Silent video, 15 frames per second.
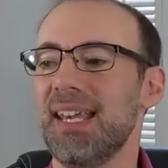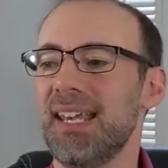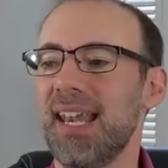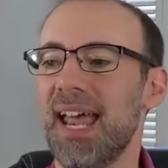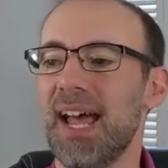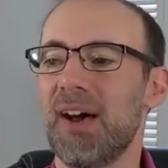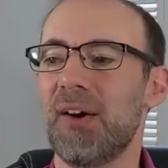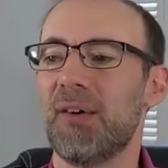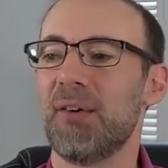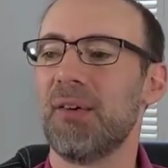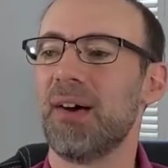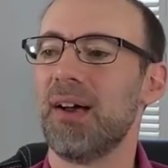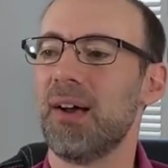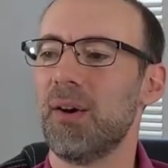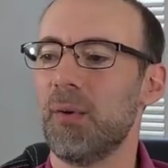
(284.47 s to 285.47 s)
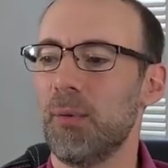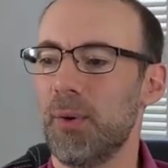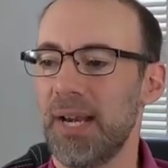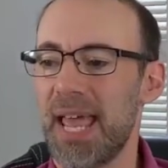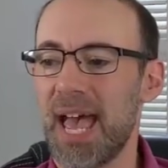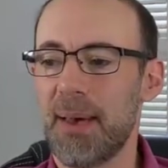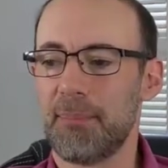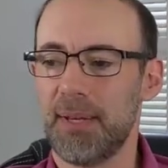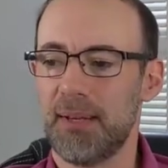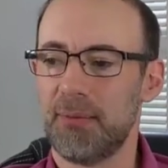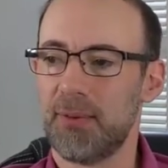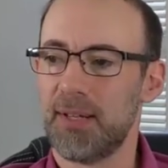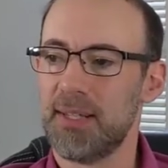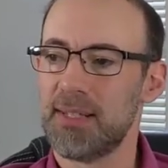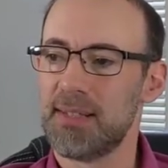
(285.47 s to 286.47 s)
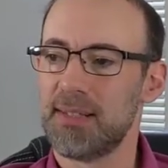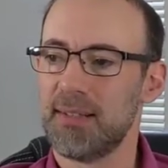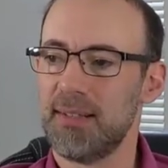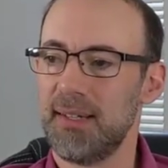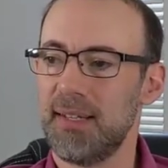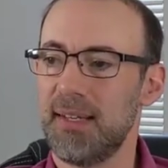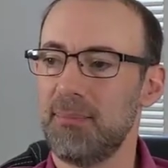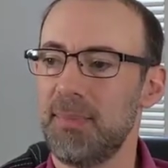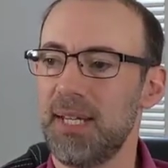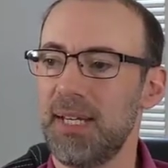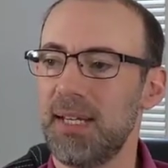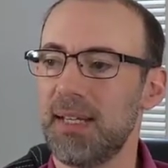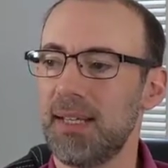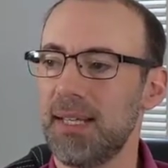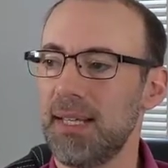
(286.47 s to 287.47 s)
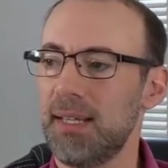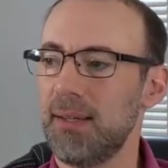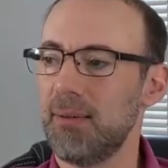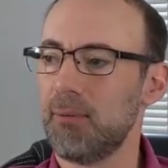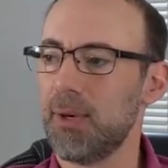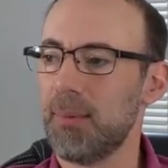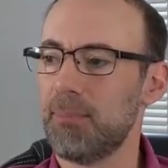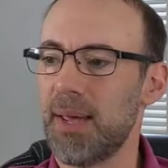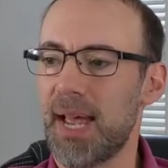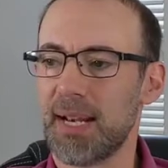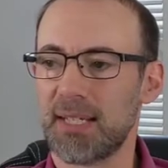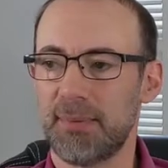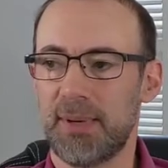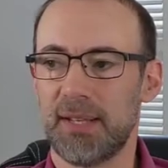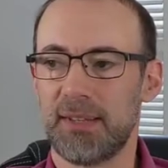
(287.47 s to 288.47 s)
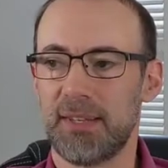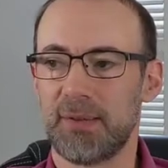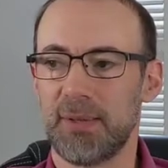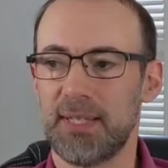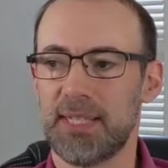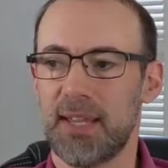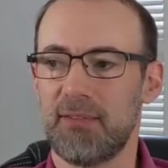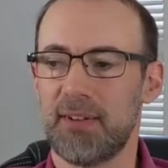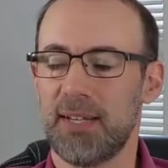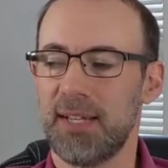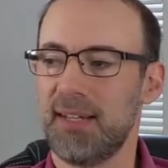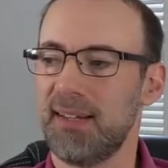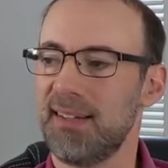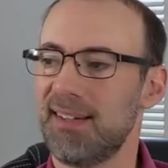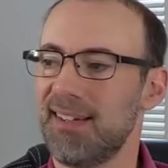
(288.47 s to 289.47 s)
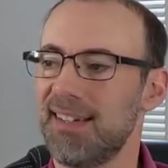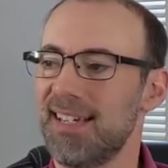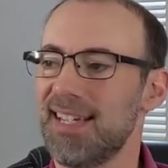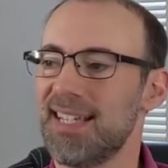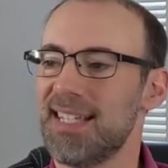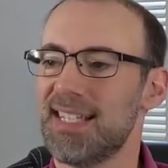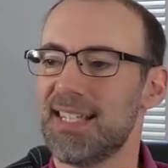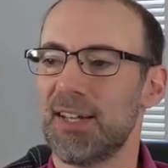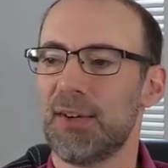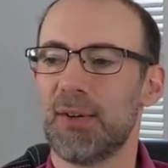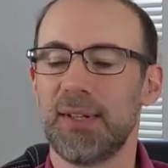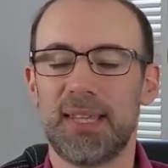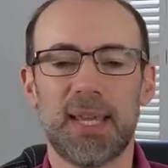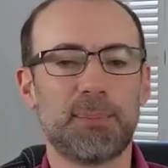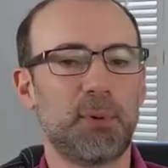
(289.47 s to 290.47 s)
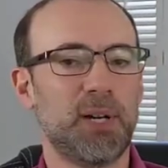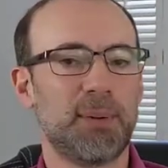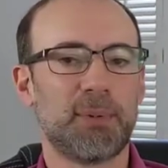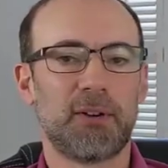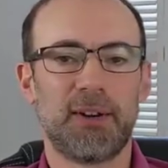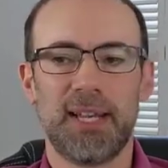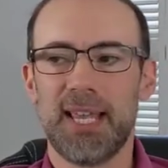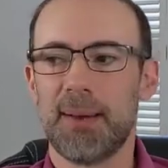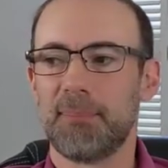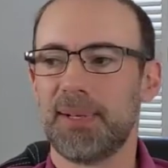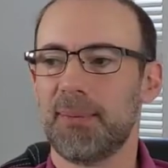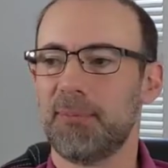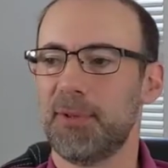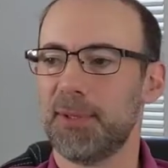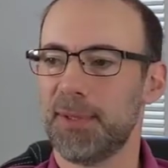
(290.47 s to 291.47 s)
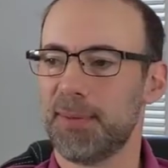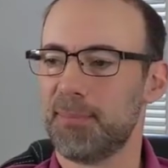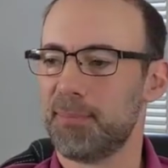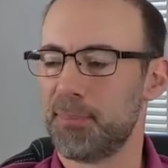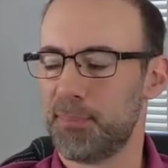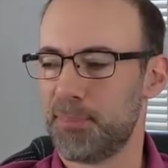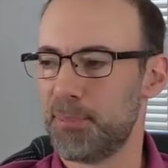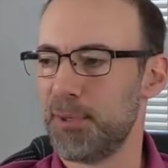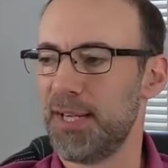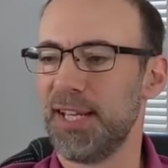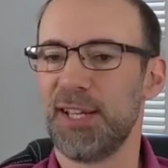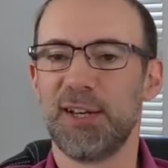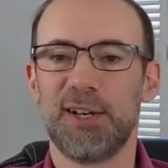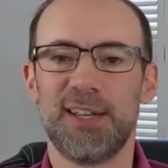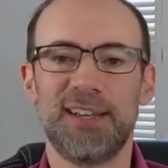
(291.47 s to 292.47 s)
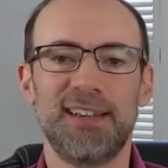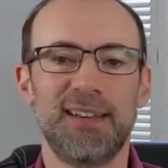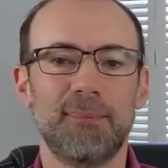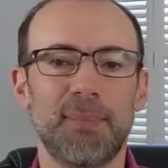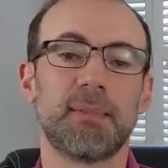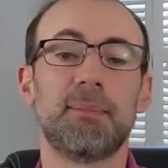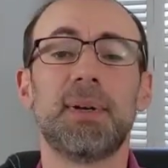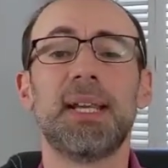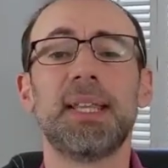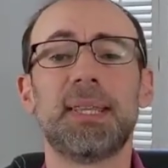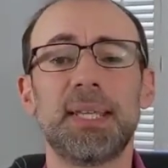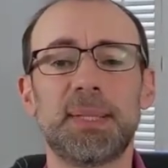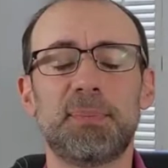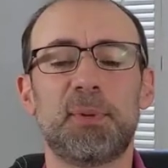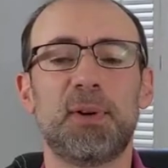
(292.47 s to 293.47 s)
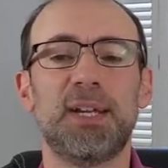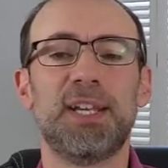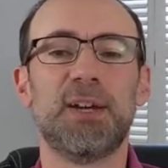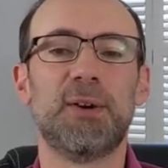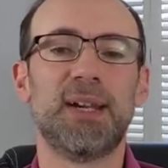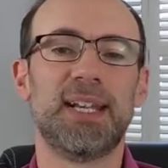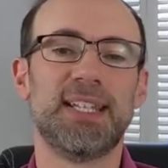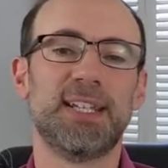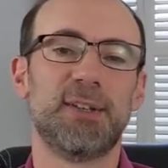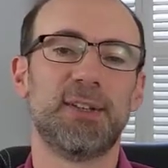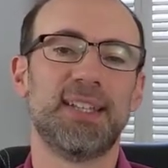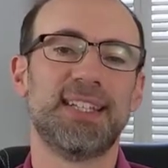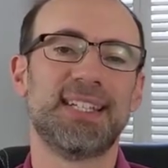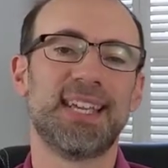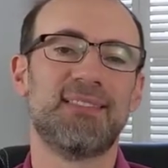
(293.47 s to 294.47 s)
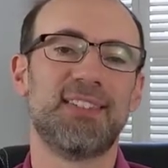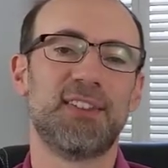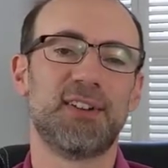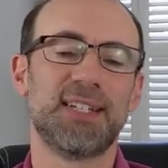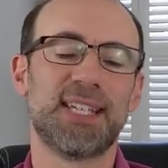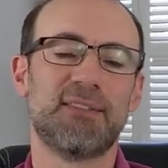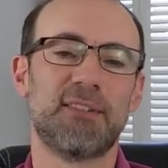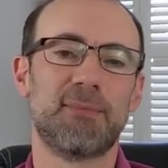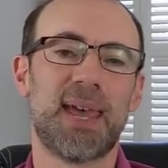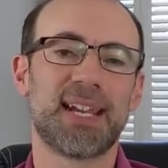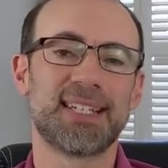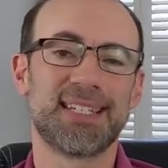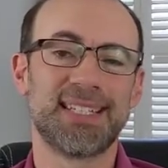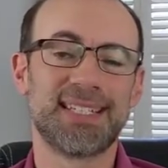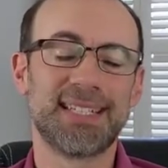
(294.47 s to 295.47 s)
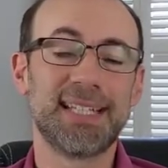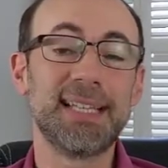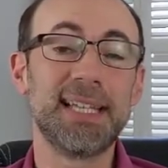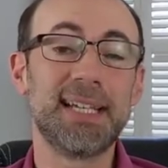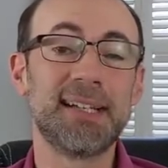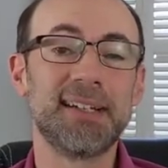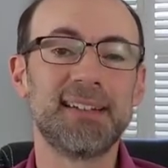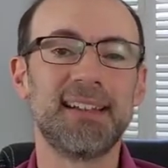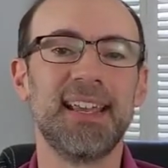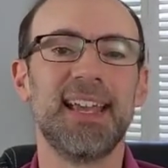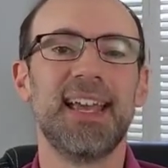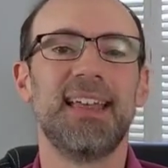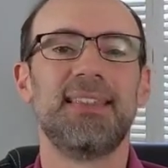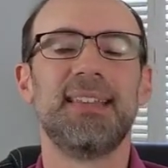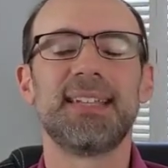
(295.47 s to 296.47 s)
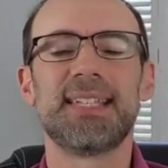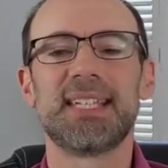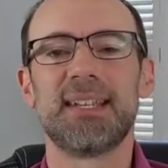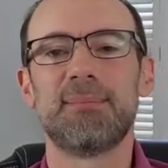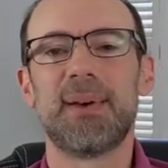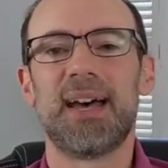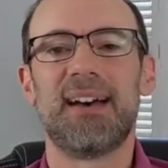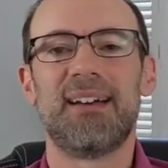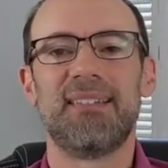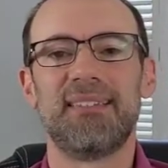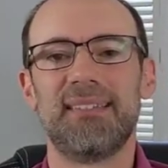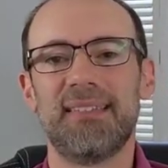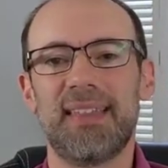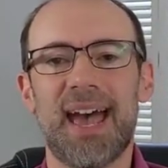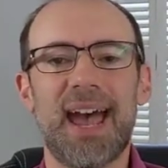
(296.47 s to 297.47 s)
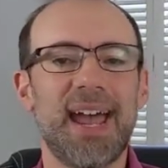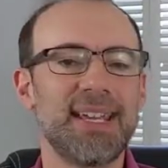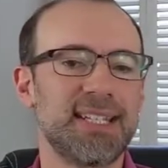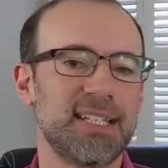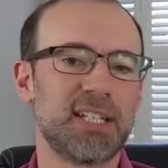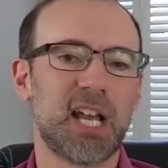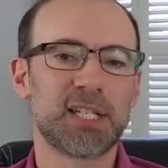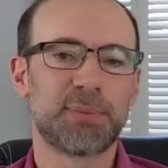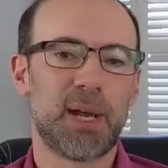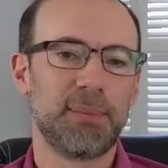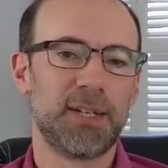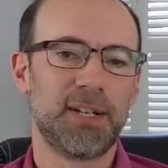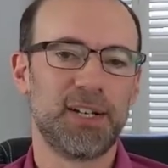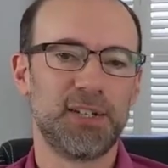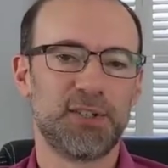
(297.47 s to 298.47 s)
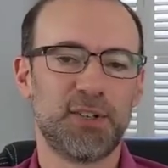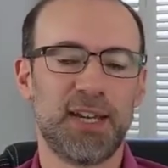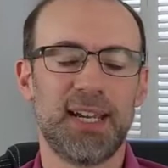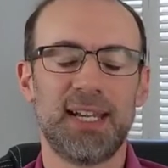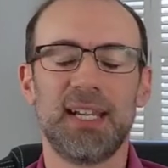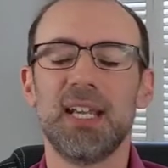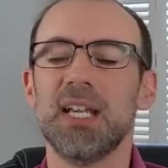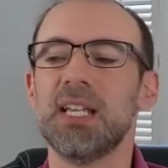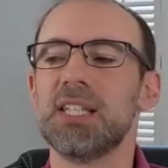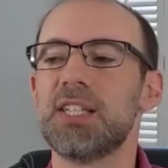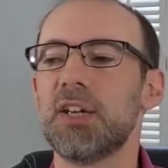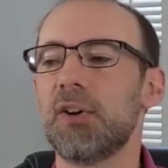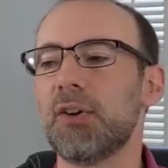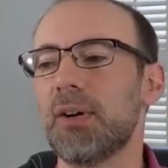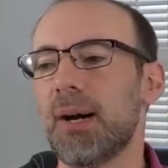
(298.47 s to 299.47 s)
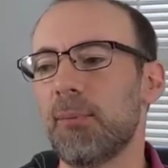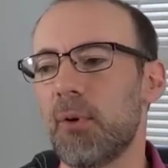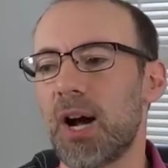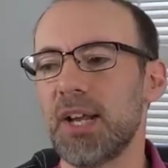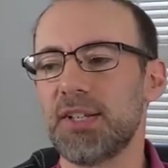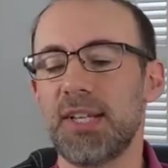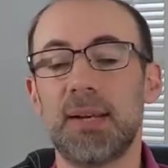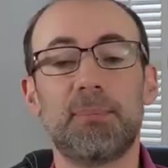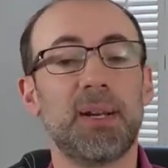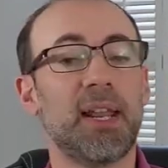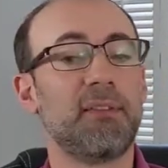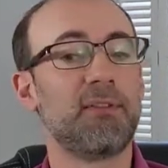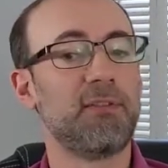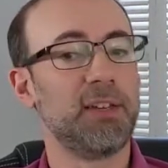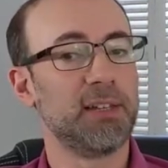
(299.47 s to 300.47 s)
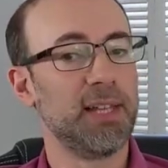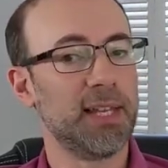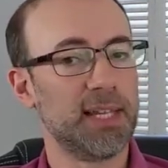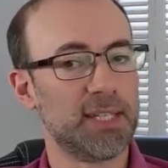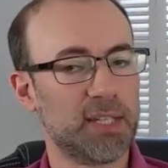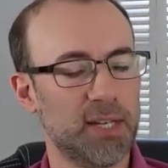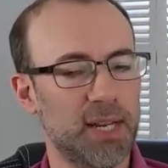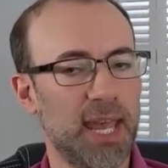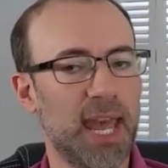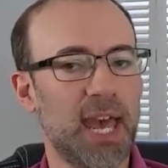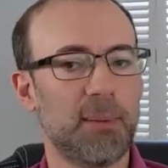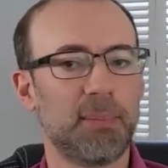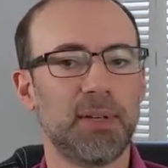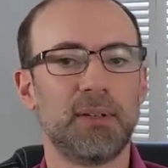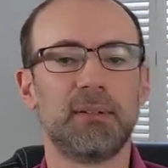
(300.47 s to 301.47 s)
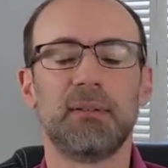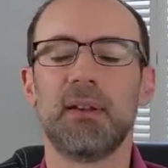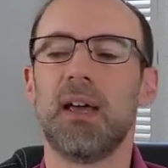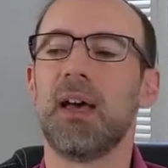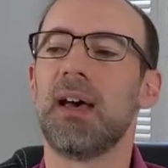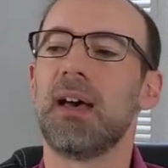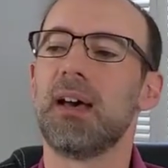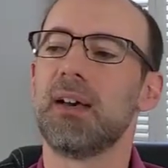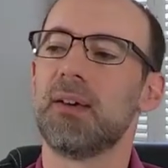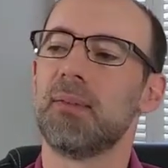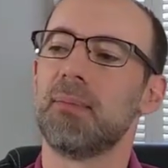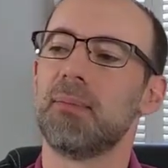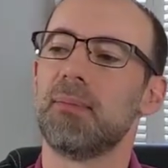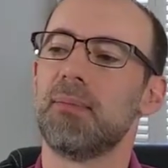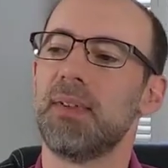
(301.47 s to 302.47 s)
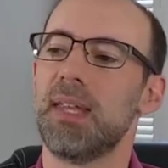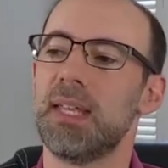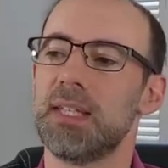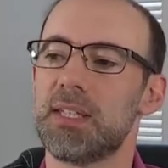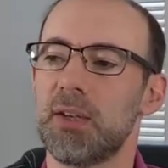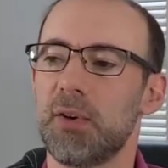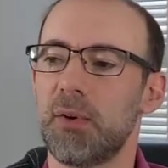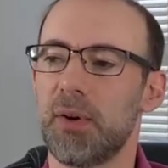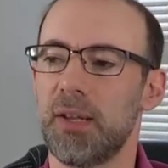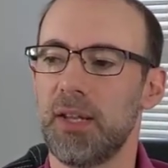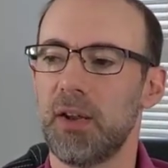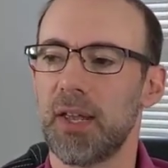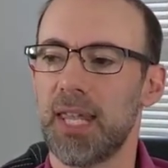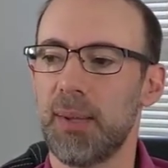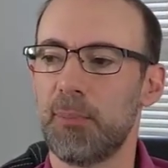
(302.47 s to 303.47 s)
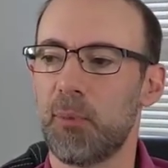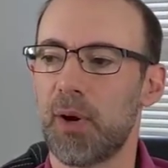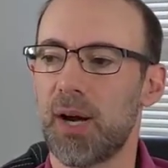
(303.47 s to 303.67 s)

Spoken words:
Now, what happened was it immediately went back to about the 370. So at that point, I'm already up, and I'm feeling pretty good. But at this point, knowing until the 737 MAX gets cleared, this is about the highest the stock's probably going to trade. So I'm watching it, but I feel like it's going to happen. And so, I keep